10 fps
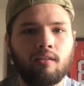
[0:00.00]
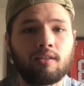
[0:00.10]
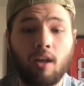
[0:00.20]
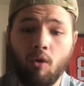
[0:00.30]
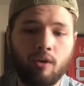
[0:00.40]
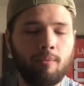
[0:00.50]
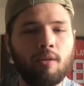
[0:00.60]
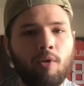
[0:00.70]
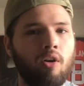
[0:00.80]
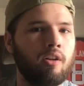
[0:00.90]
say, oh, give
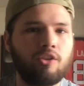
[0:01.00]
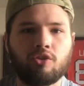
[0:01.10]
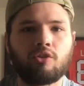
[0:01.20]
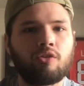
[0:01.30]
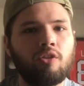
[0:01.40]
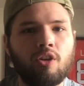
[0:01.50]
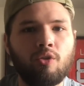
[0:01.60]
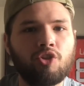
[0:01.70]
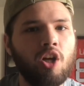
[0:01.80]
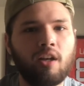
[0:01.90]
me the ball, and just
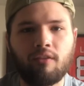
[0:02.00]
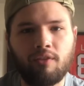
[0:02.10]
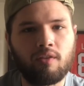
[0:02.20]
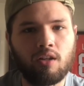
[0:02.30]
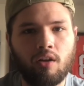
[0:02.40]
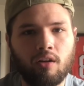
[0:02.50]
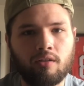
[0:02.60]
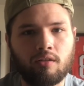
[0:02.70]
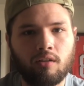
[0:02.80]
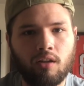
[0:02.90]
chuck it 50
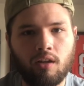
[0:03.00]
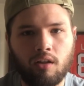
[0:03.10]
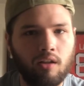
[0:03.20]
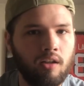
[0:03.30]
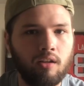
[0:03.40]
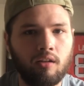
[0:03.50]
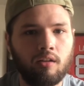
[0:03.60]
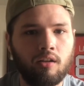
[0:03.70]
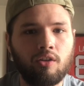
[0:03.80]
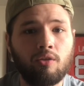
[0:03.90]
yards
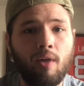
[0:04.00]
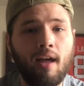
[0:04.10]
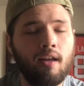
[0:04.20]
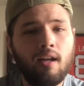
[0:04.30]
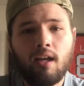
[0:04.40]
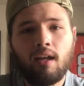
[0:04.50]
and can do that,